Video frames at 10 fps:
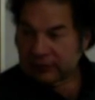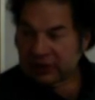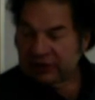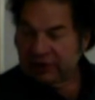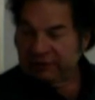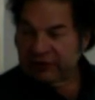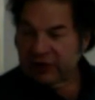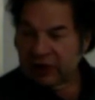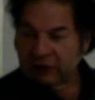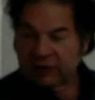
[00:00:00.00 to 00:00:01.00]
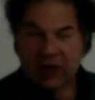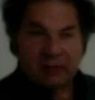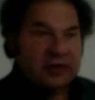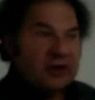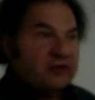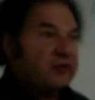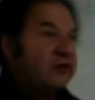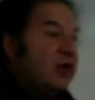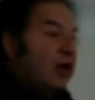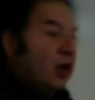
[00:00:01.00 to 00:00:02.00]
Different color combinations.
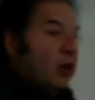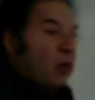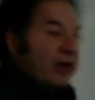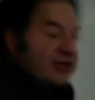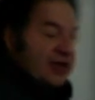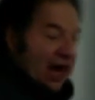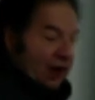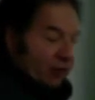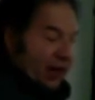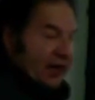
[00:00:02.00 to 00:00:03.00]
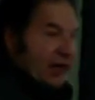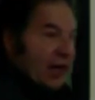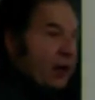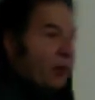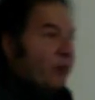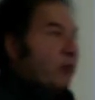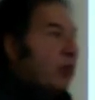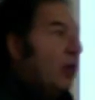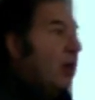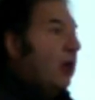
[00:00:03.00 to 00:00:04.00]
What's hot right now?
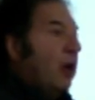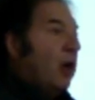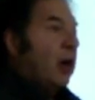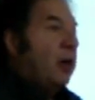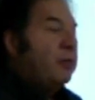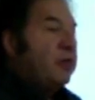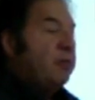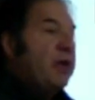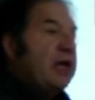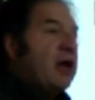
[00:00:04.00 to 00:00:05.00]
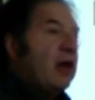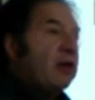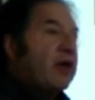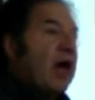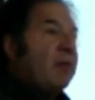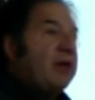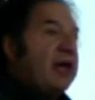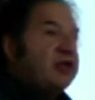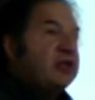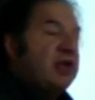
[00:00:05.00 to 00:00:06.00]
The big color
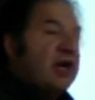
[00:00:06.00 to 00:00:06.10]
combination that I